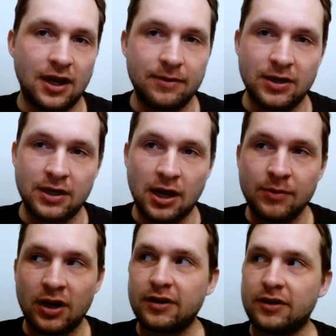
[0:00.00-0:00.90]
I mean,
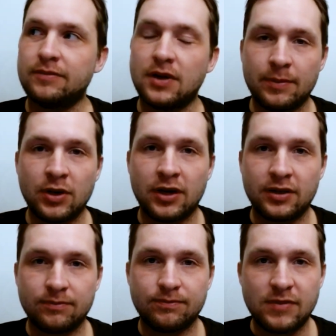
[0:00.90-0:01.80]
I'm not
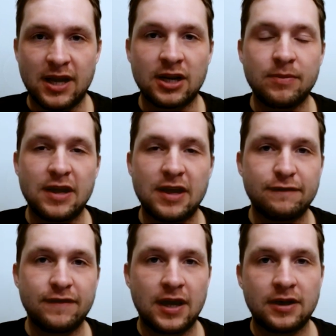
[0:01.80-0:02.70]
a anime
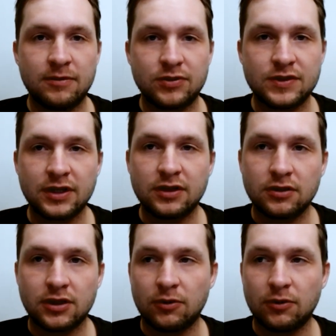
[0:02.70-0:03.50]
fan in particular.